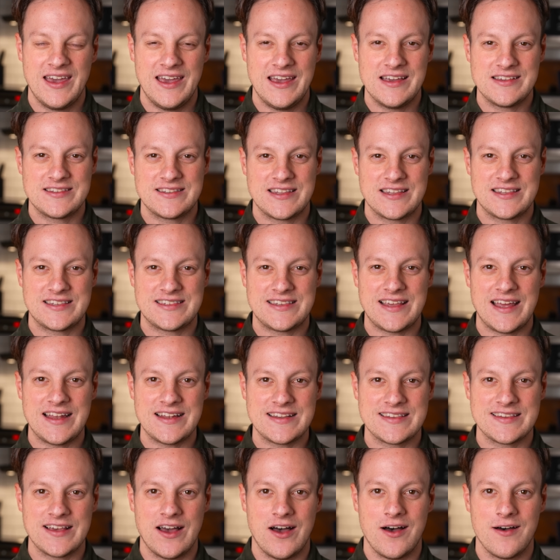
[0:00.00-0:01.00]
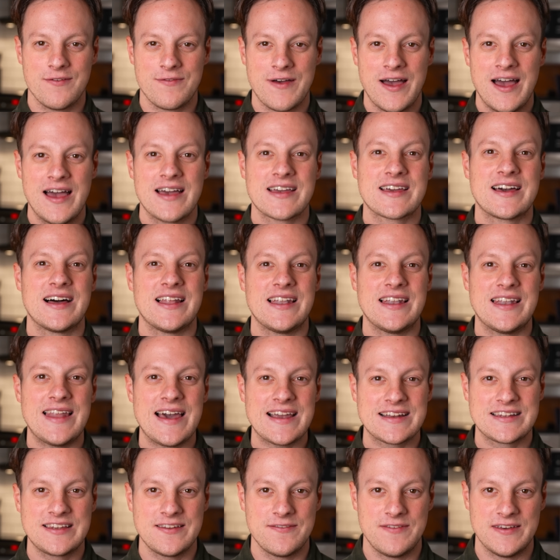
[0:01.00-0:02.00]
is the sense of
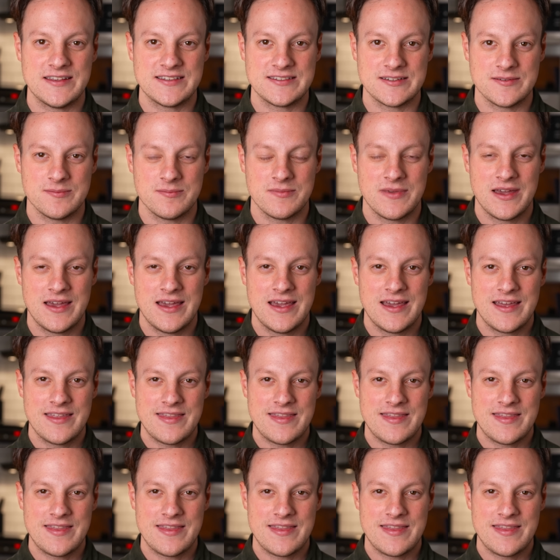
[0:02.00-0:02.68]
collectivism